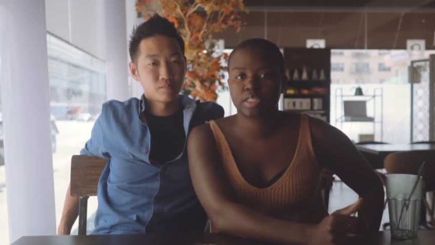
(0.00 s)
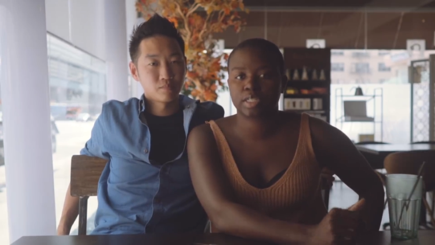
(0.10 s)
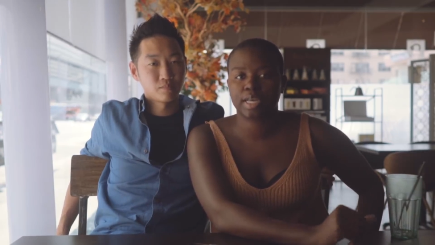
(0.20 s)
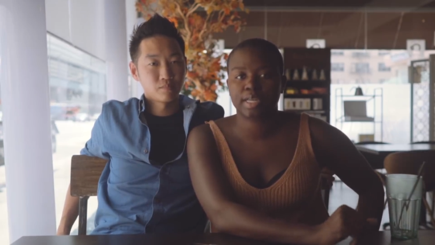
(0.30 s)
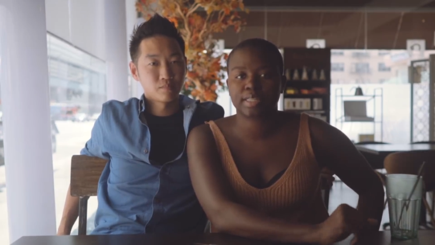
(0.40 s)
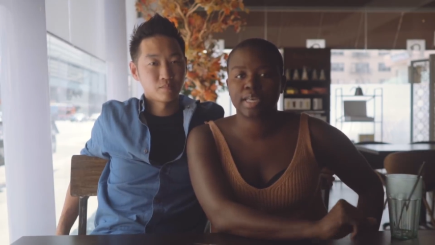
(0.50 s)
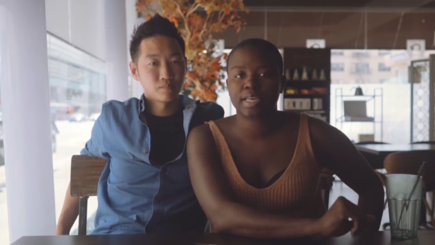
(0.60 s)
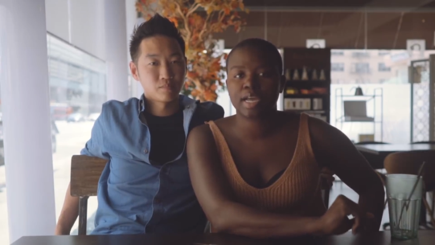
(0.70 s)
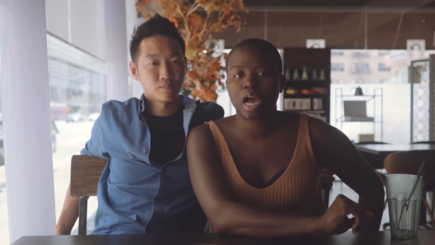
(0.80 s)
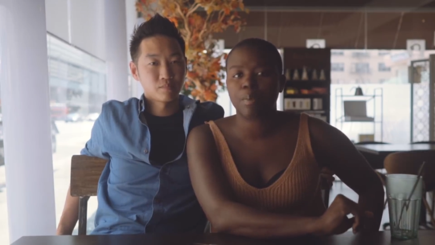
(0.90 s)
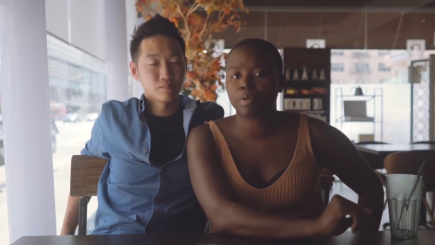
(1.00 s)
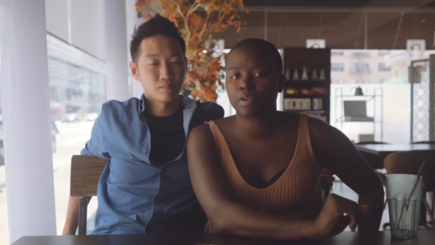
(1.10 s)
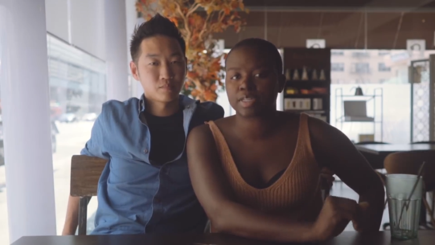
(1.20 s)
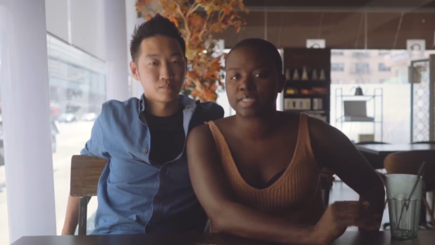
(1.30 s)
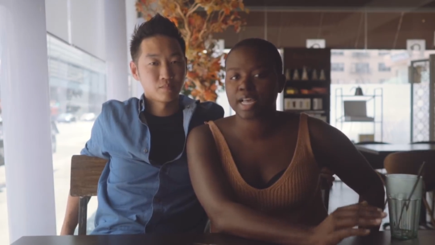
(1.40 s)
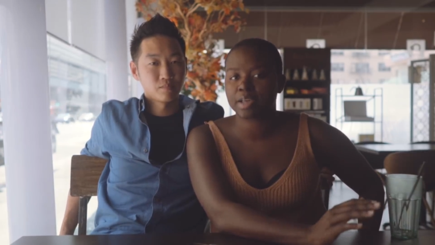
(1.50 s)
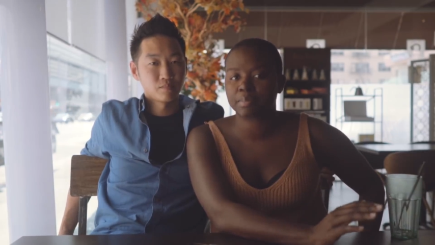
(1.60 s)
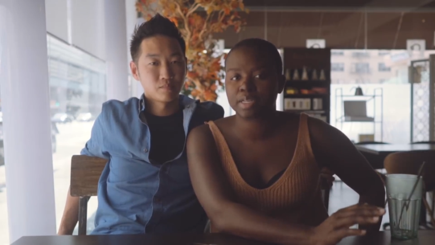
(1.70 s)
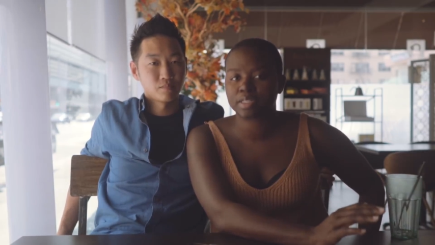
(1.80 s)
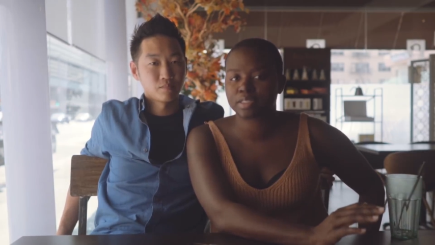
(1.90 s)
Speaker 1: So like they upload
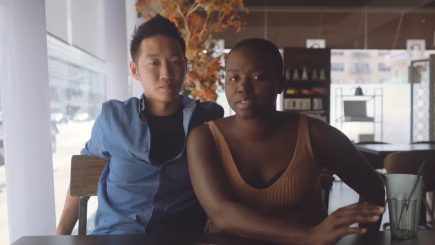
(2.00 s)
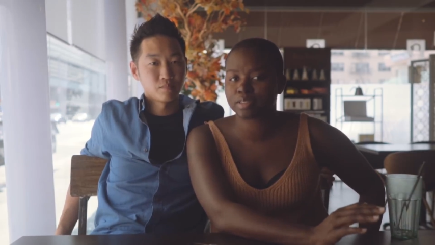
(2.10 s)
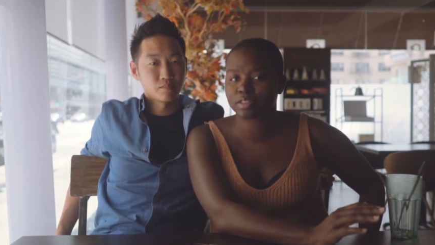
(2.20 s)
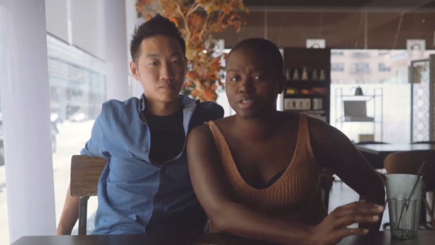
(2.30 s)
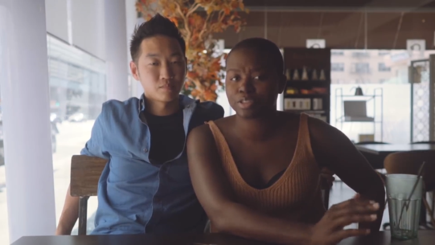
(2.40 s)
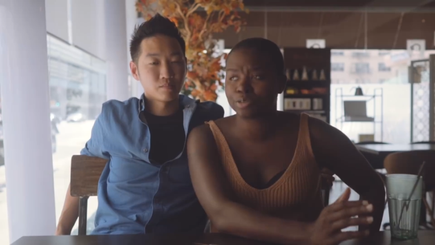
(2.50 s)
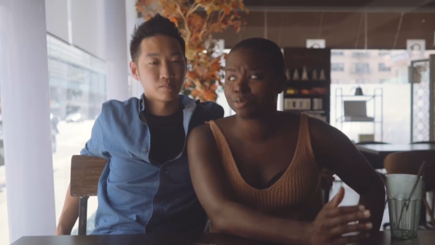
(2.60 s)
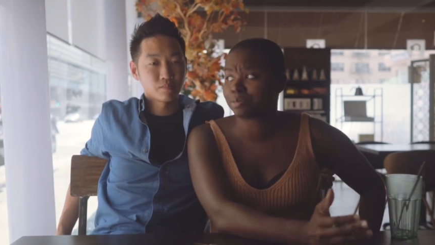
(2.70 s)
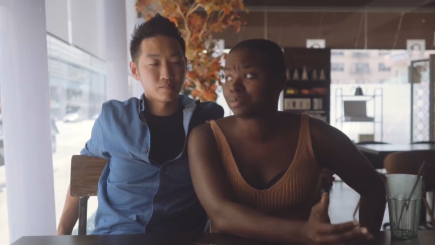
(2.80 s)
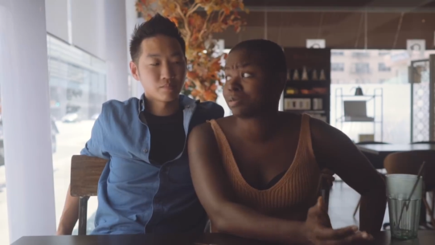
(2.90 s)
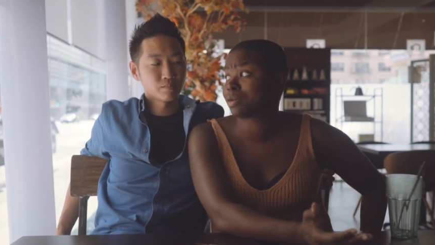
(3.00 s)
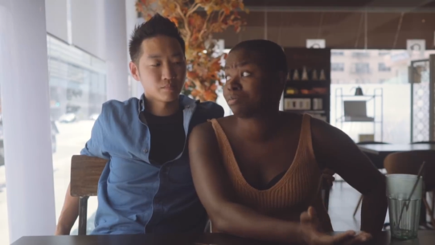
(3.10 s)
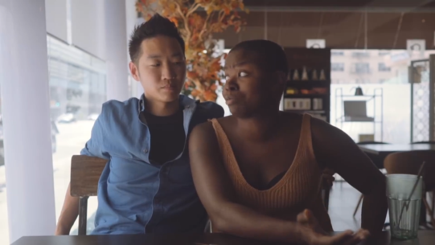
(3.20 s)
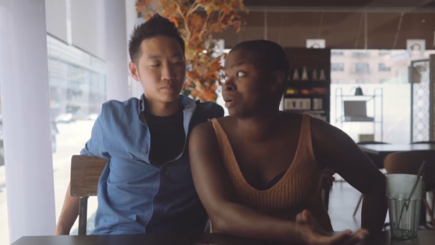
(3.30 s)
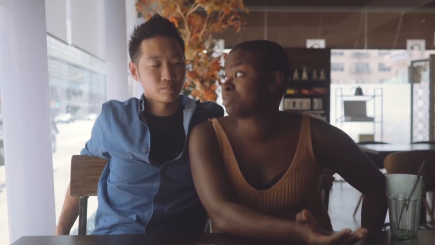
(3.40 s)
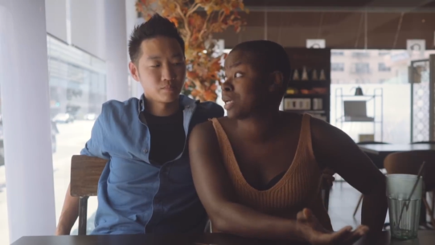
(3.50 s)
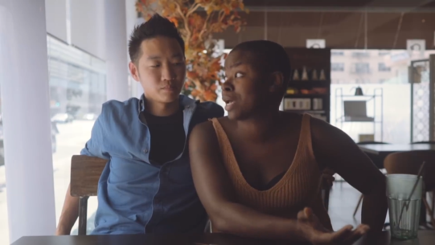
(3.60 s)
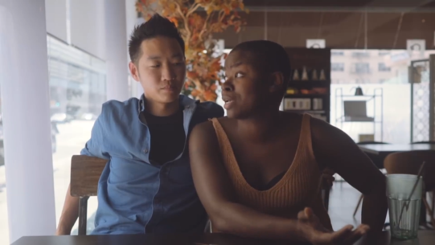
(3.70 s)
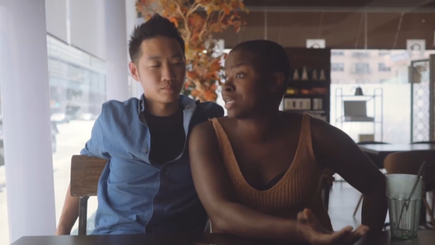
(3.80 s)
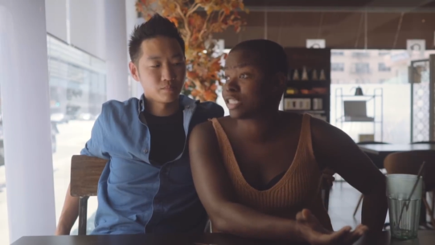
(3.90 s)
assignments to some
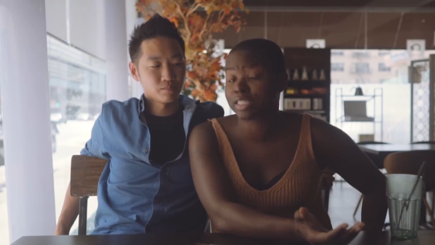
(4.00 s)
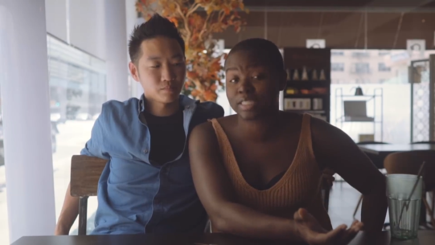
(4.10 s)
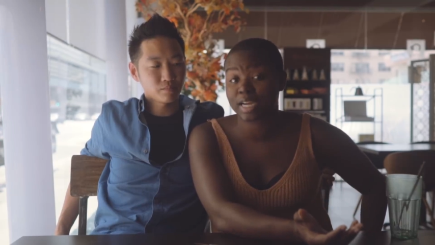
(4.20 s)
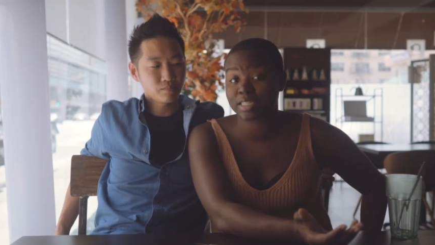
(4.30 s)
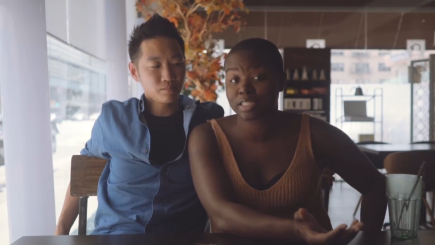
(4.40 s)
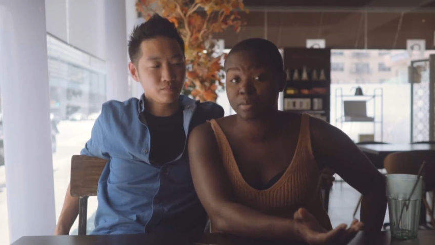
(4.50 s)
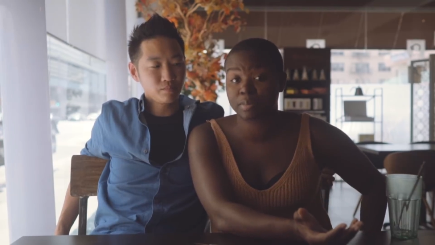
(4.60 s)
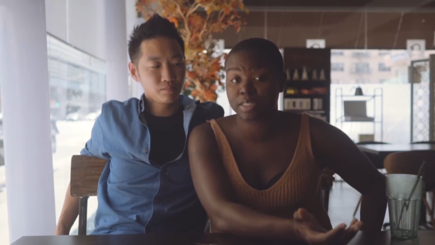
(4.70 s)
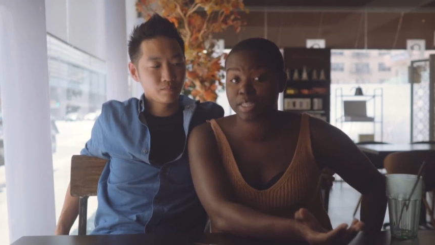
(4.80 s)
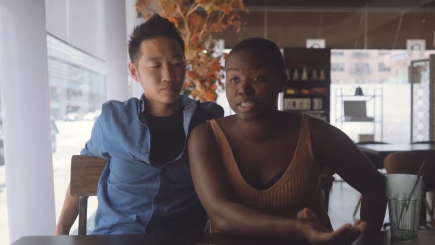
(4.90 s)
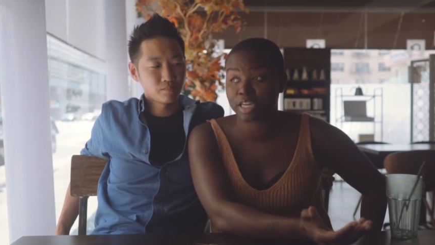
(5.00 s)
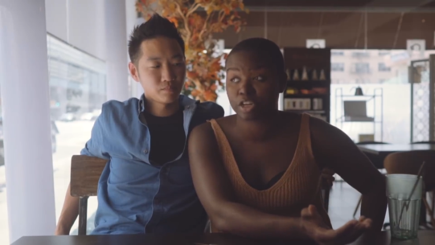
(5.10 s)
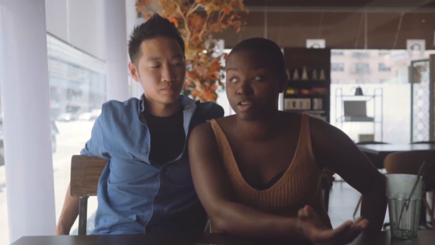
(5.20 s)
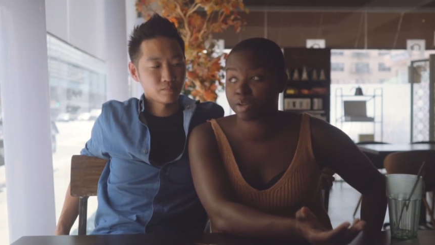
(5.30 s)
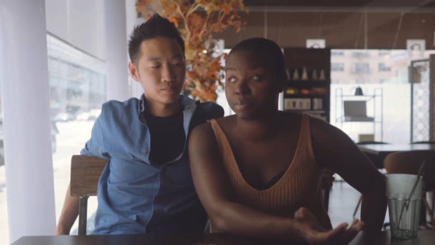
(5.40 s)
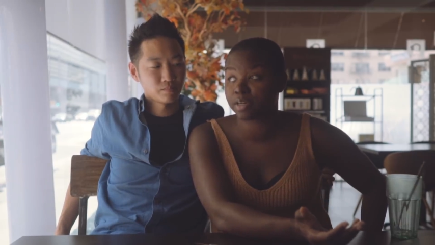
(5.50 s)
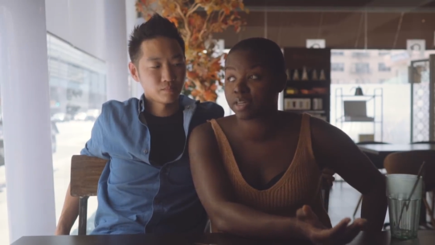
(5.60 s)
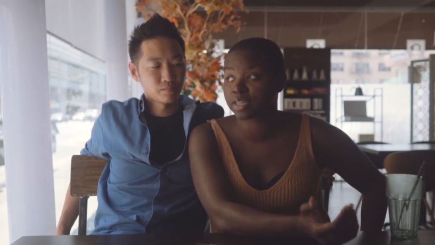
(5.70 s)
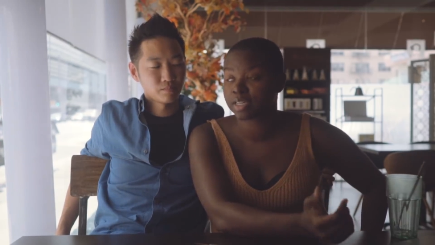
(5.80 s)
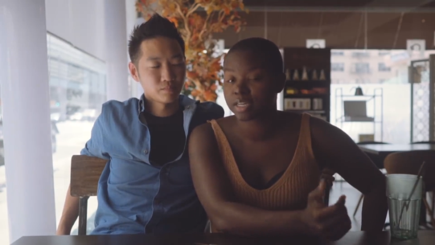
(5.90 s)
website and she checks them and she has like a great
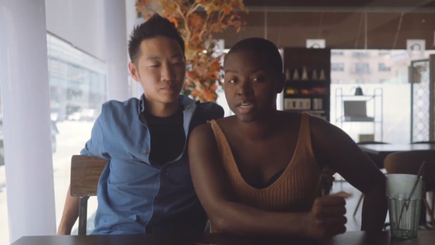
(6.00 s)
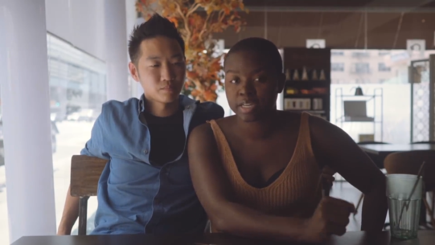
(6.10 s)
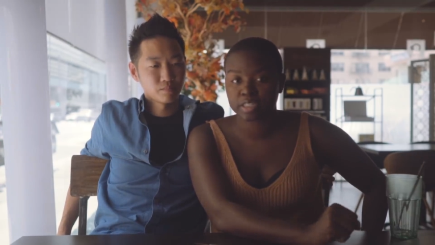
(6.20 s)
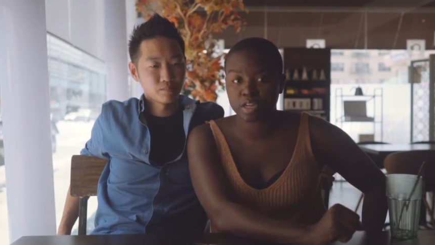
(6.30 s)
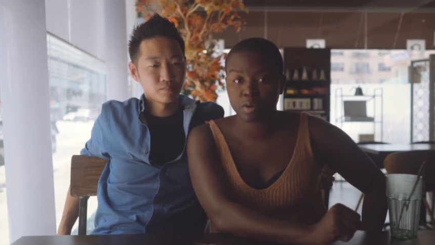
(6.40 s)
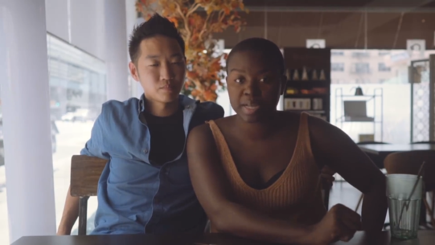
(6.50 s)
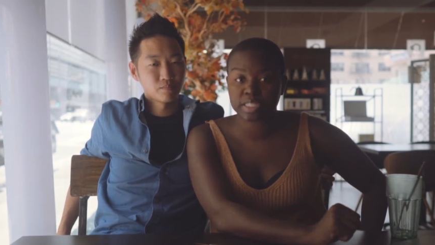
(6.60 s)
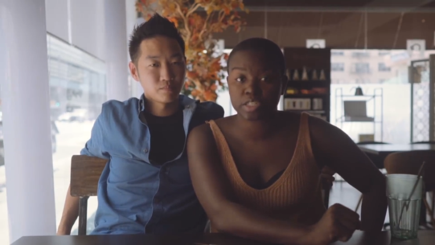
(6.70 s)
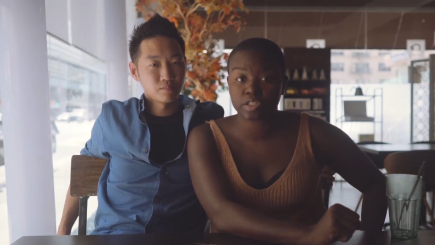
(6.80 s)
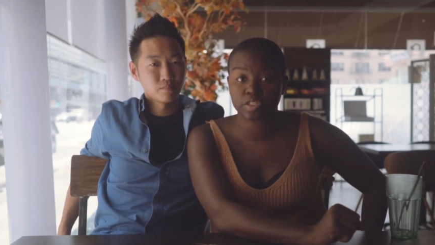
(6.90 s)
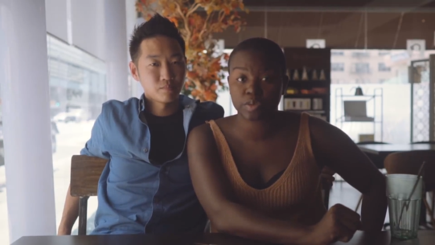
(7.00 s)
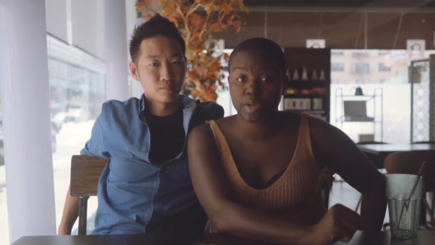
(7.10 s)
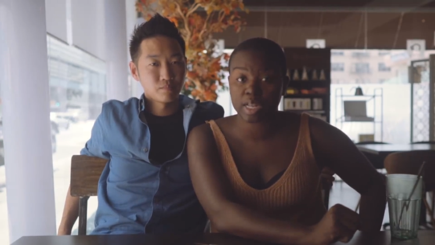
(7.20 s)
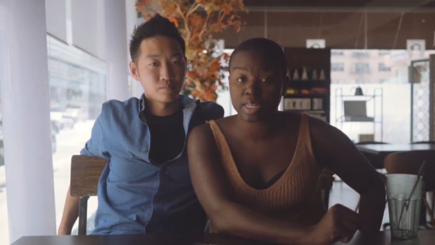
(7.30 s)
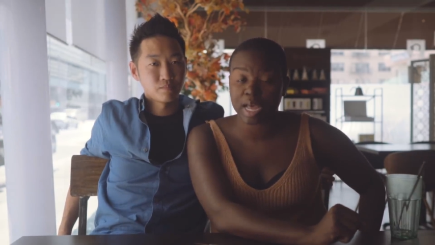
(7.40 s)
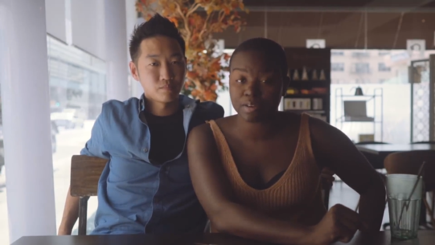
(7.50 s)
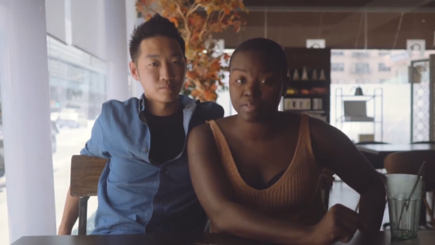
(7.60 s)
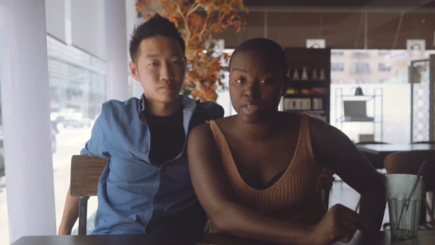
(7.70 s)
book. So my sister is doing a lot of